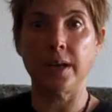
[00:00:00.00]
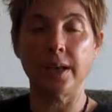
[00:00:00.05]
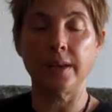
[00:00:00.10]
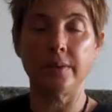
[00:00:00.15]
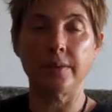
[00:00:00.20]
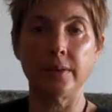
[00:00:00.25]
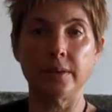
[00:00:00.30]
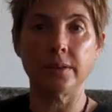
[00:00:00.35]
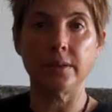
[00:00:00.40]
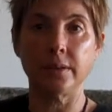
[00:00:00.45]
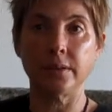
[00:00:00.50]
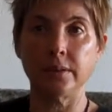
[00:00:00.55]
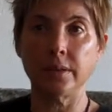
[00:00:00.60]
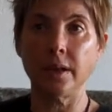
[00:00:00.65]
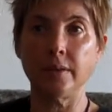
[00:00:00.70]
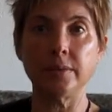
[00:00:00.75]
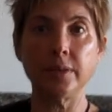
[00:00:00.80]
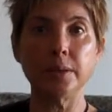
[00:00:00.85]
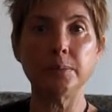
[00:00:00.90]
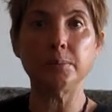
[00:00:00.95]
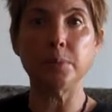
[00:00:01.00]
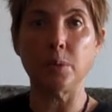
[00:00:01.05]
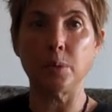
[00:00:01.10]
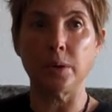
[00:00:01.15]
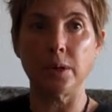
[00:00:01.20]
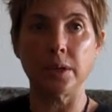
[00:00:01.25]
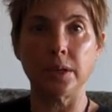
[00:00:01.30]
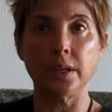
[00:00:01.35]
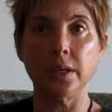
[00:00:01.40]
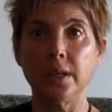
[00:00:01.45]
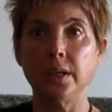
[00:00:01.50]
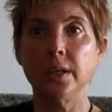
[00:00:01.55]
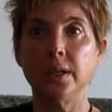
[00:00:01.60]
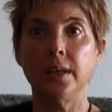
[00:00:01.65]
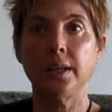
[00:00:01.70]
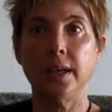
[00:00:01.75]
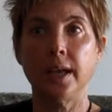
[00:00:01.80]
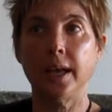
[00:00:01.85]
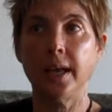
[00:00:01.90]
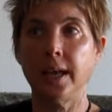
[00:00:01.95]
I have a lovely board,
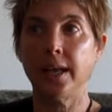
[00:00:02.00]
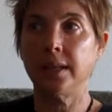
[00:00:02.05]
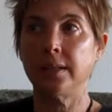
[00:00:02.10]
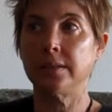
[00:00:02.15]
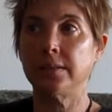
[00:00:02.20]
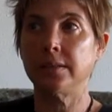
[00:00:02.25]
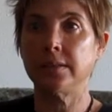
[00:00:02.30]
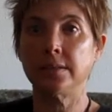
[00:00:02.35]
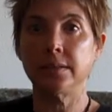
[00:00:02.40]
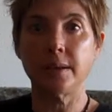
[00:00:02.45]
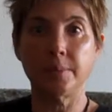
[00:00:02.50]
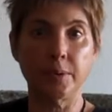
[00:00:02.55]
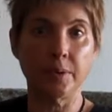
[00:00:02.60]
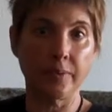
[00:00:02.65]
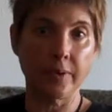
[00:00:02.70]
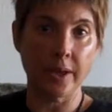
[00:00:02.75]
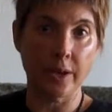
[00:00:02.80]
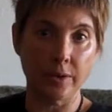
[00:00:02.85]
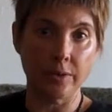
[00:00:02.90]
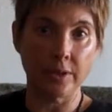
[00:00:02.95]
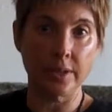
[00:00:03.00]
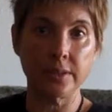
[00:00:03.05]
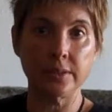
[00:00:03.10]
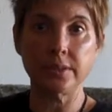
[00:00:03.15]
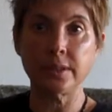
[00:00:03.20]
and some are veterans,